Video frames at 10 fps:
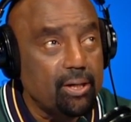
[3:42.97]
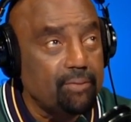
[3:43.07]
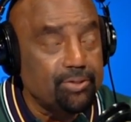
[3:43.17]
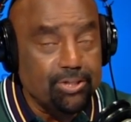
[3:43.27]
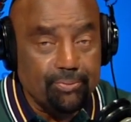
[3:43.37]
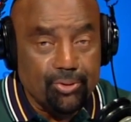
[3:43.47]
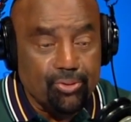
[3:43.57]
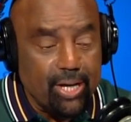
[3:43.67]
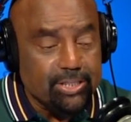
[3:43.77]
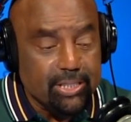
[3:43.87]
If the
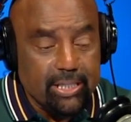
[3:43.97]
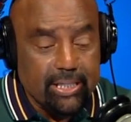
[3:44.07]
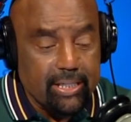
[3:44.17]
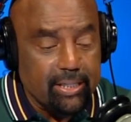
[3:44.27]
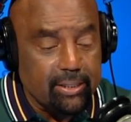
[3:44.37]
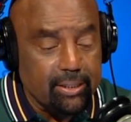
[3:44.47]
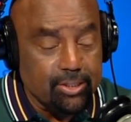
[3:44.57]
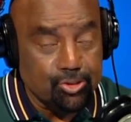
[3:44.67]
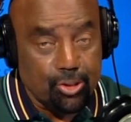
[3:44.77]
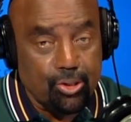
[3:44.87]
Democrats get in,
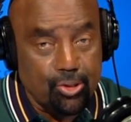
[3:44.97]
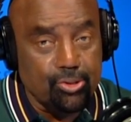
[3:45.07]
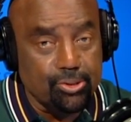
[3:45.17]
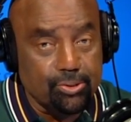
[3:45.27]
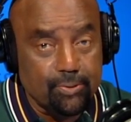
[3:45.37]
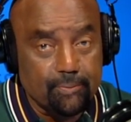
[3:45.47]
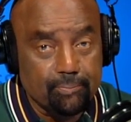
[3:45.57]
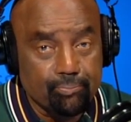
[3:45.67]
it's going to hurt you.